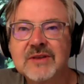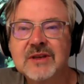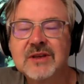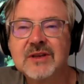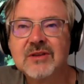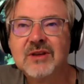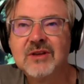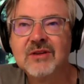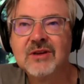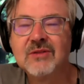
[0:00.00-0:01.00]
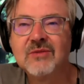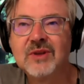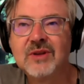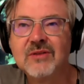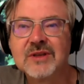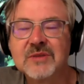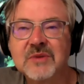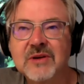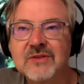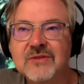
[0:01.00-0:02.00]
you hear, we hear
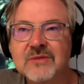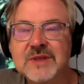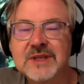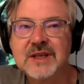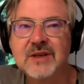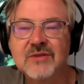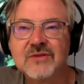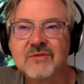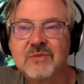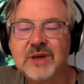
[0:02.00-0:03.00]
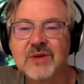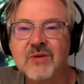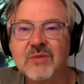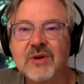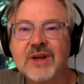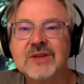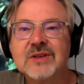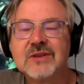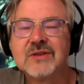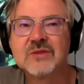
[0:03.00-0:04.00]
experience from CEOs of big
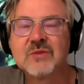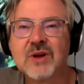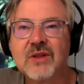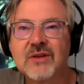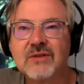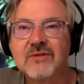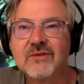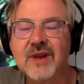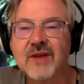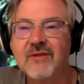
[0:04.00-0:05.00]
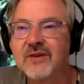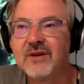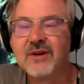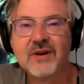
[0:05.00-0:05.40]
corporations as well that have never